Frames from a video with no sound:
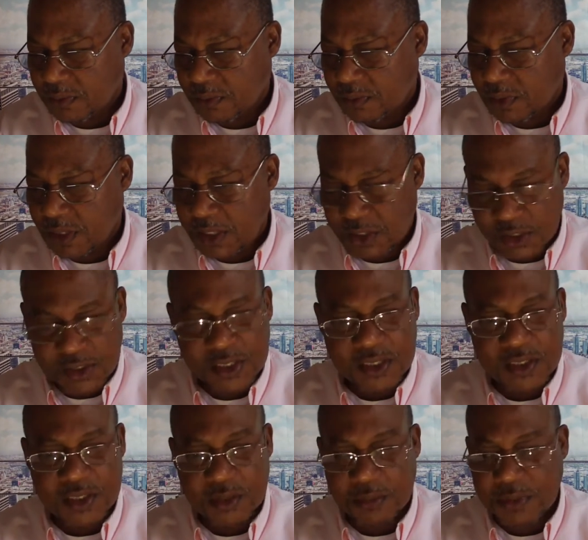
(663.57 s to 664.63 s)
religious
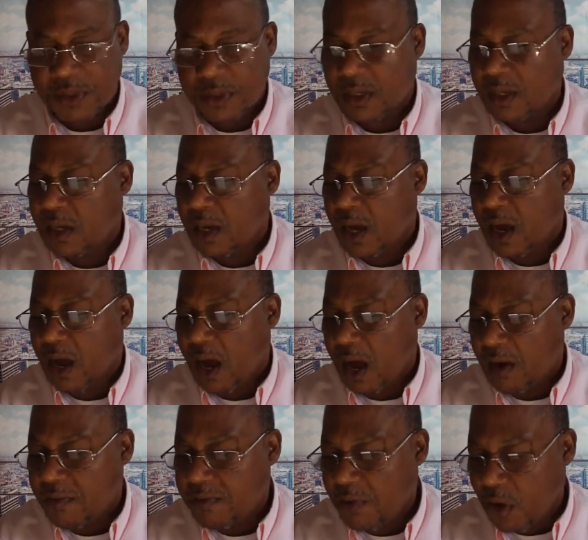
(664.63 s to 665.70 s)
systems
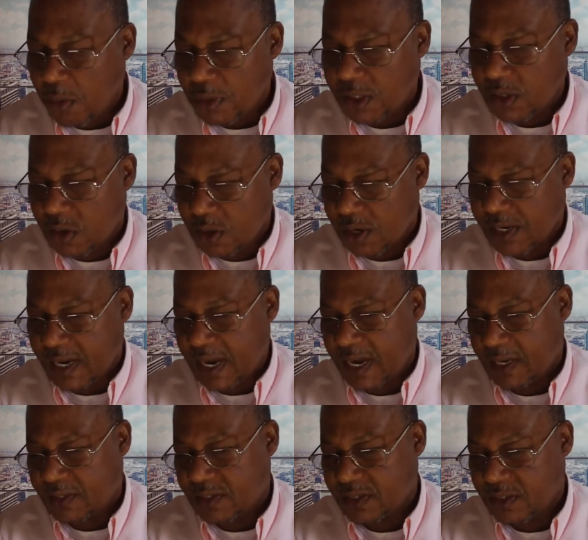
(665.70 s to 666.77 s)
are formally
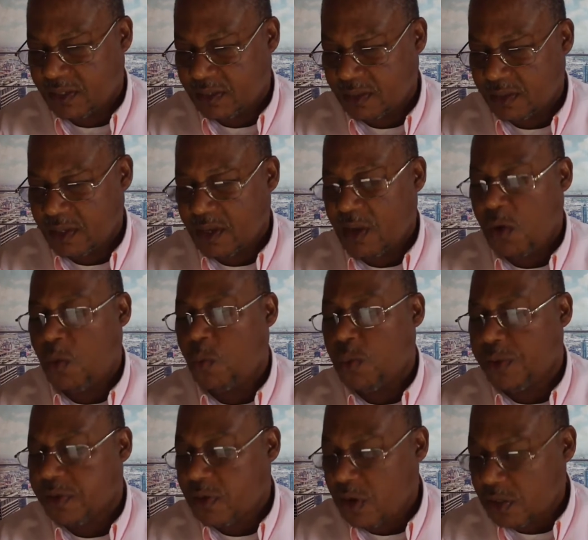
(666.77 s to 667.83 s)
organized
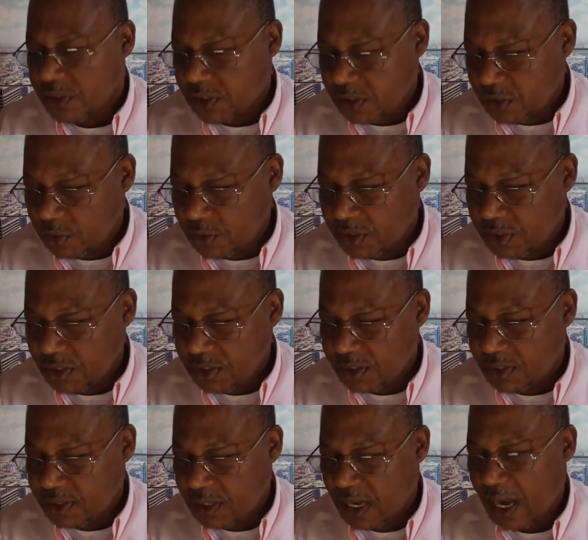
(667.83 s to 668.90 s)
with
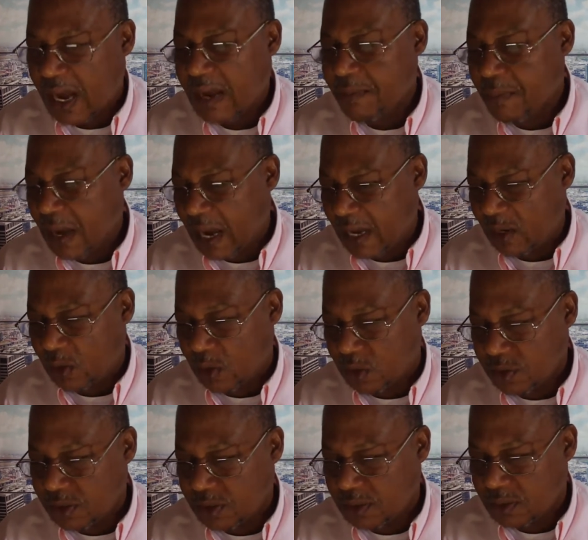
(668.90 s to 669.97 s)
constitutions and
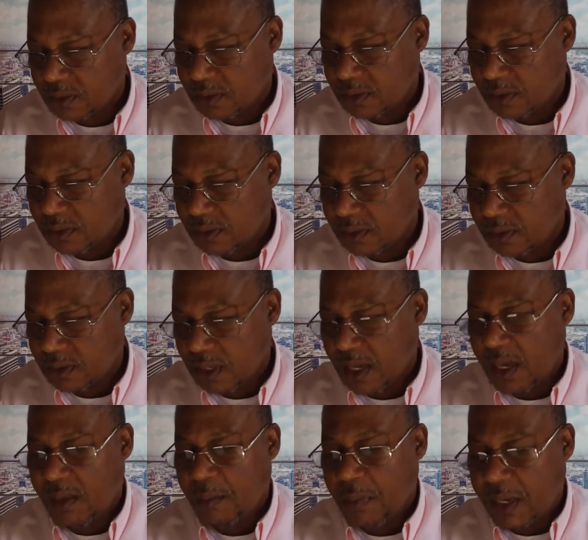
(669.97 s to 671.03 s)
bylaws
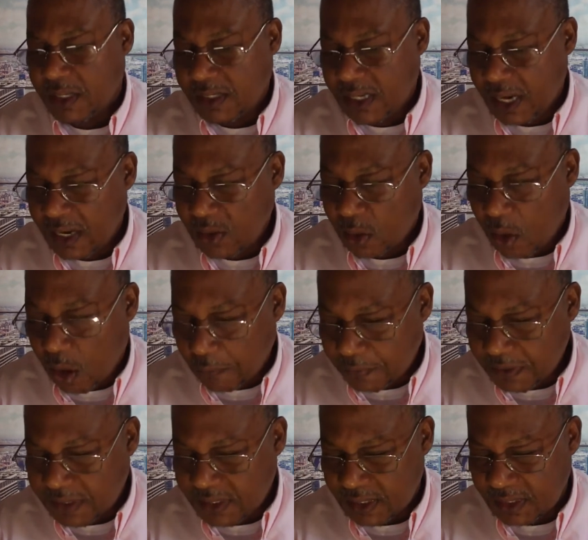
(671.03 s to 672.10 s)
maintain
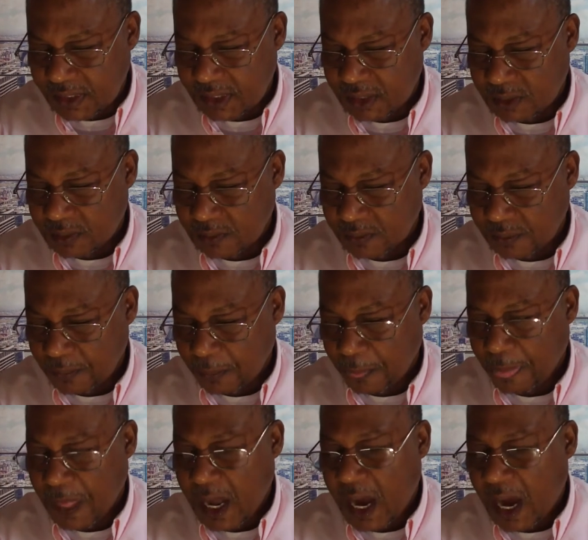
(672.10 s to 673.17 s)
offices,
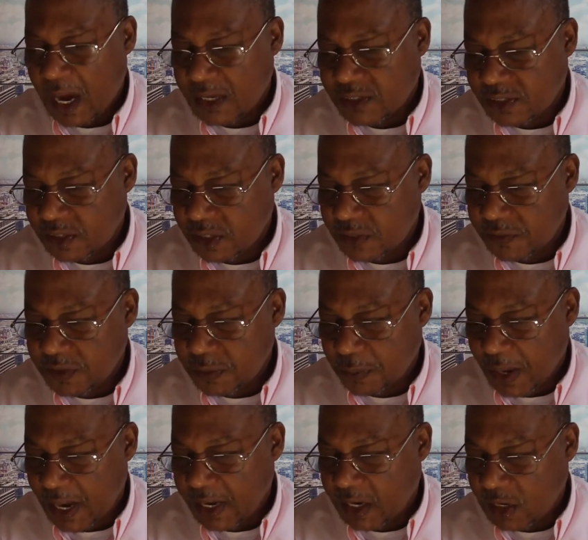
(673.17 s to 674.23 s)
are served
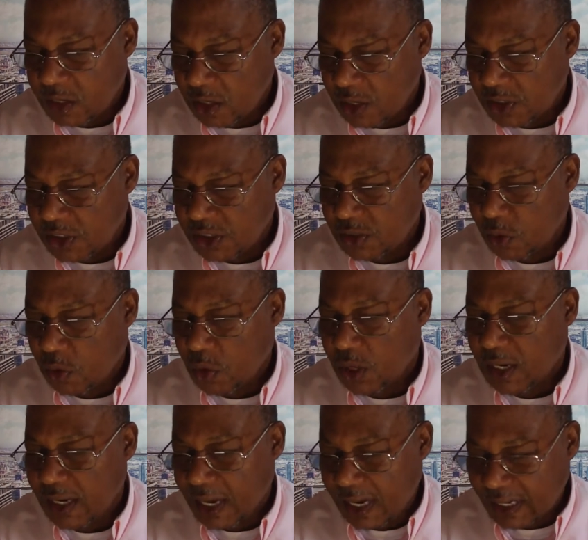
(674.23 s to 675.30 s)
by clergy or
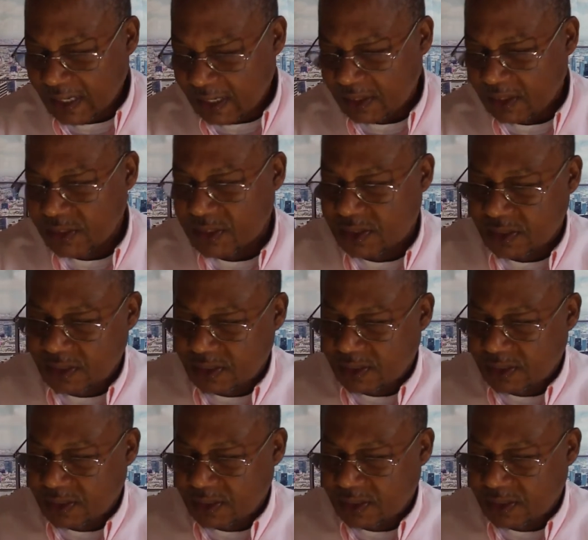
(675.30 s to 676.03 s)
lay leaders,